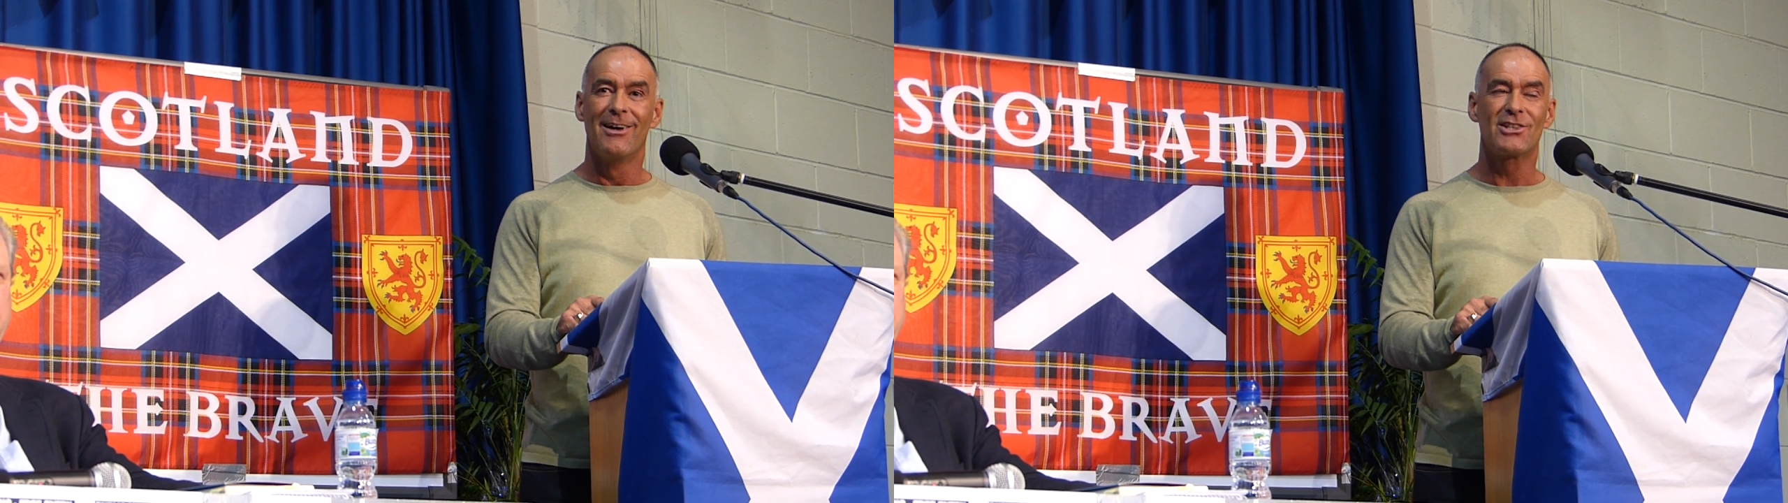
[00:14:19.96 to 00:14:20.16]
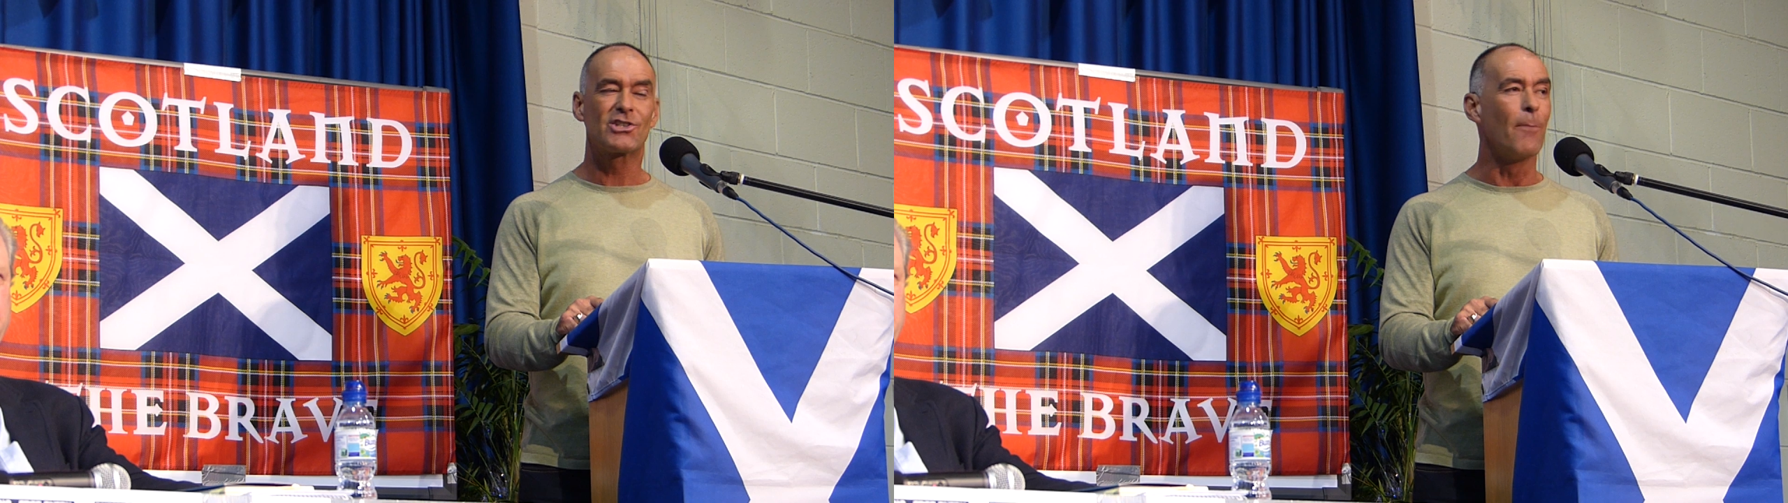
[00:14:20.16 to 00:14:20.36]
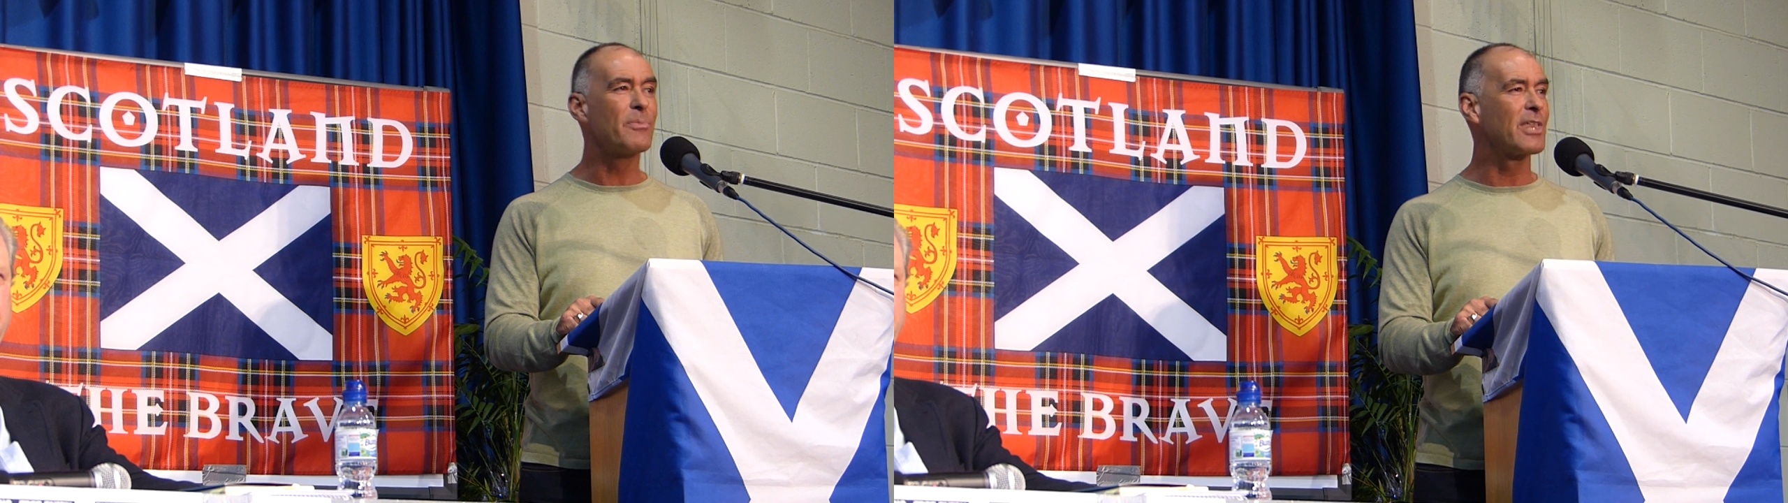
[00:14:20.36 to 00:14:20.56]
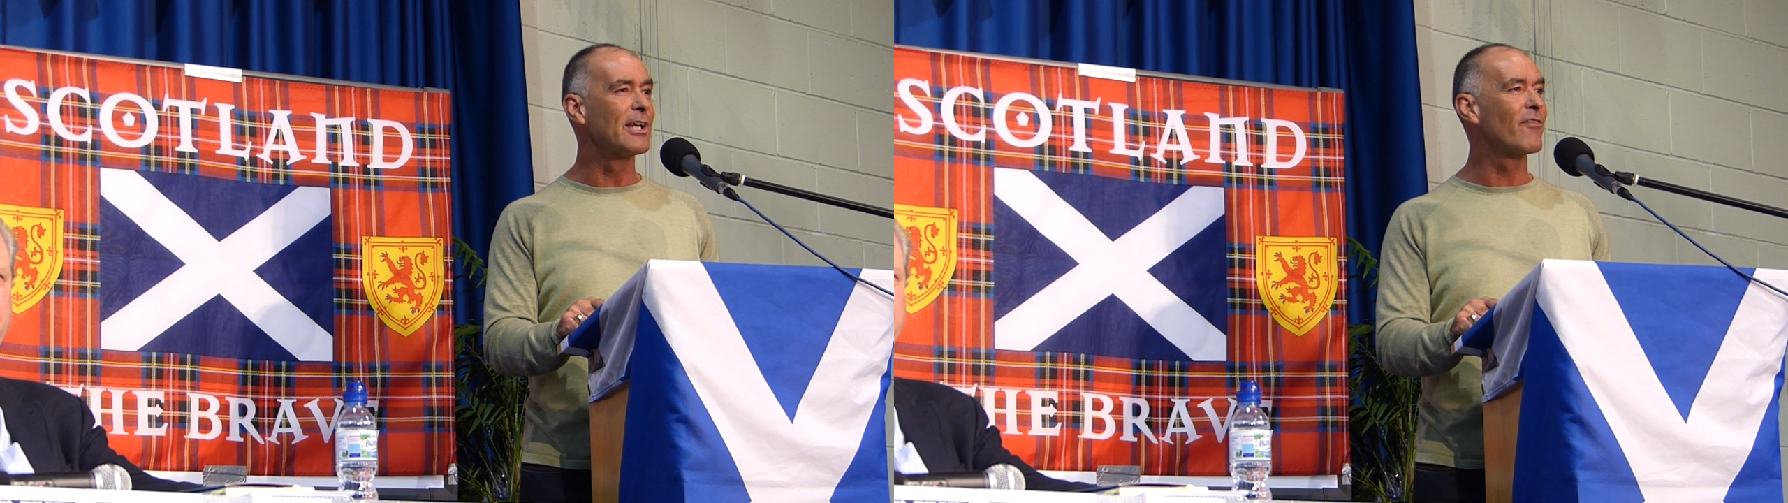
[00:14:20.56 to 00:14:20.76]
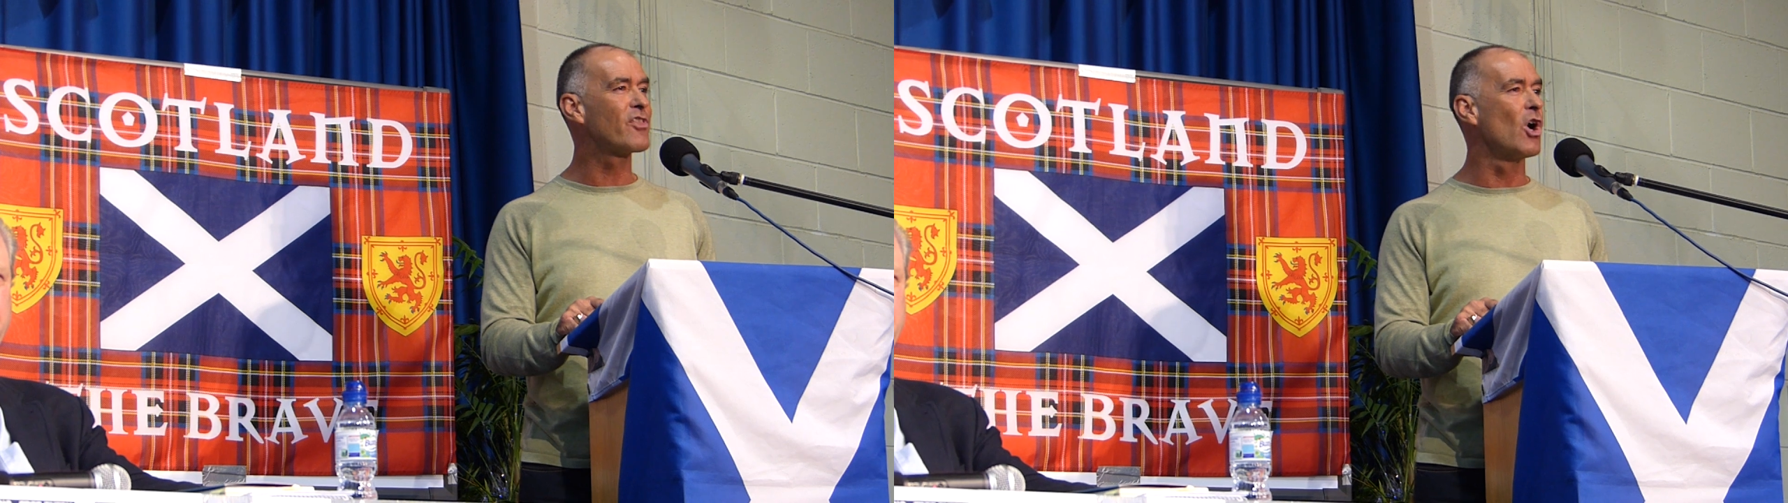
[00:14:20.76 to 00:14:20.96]

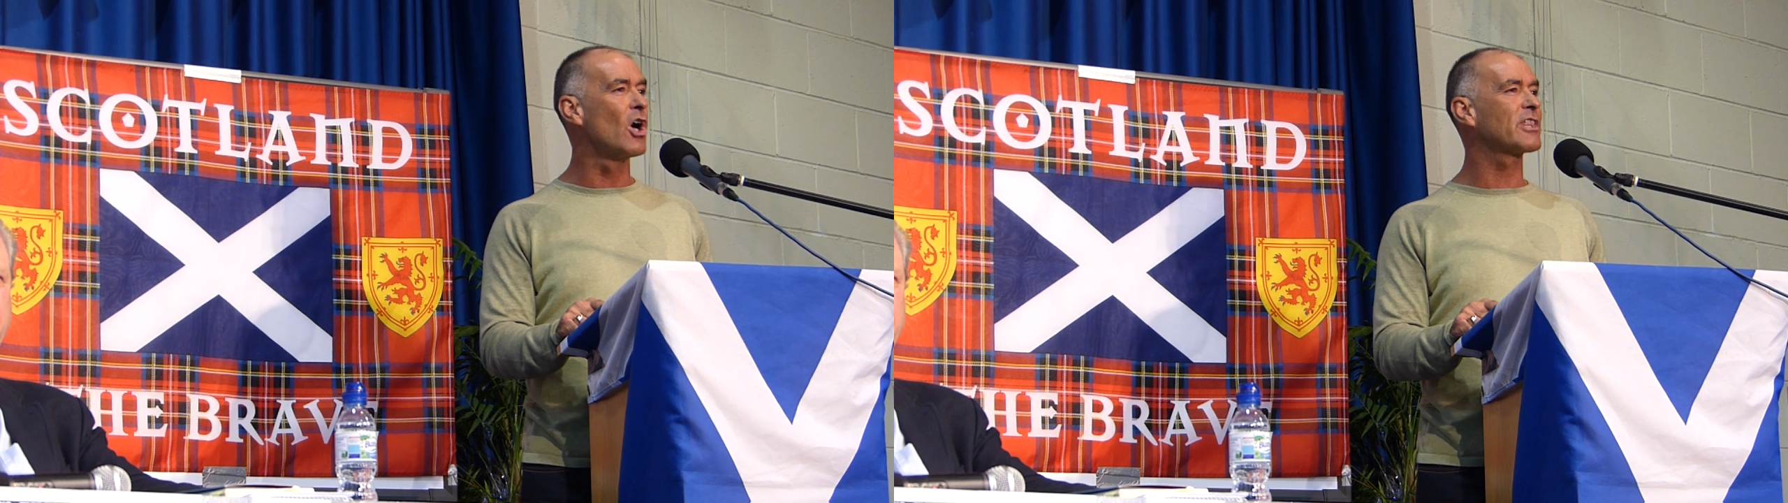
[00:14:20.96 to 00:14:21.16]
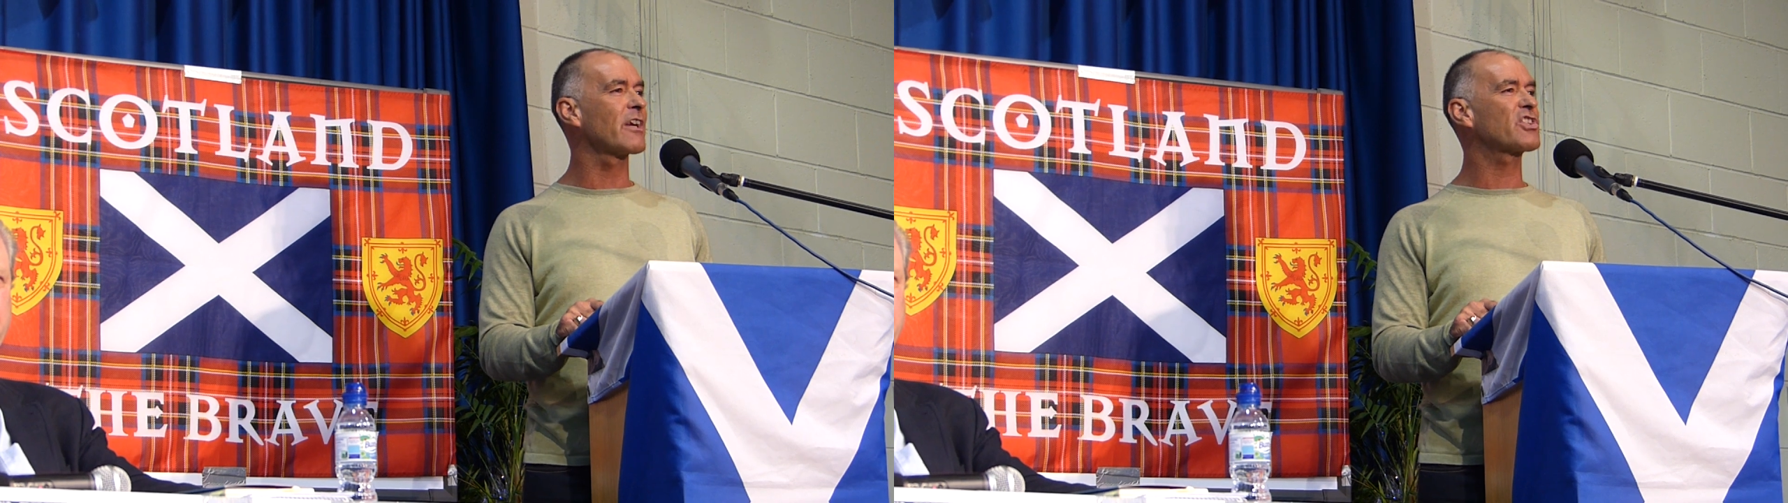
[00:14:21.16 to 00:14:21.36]
something of the order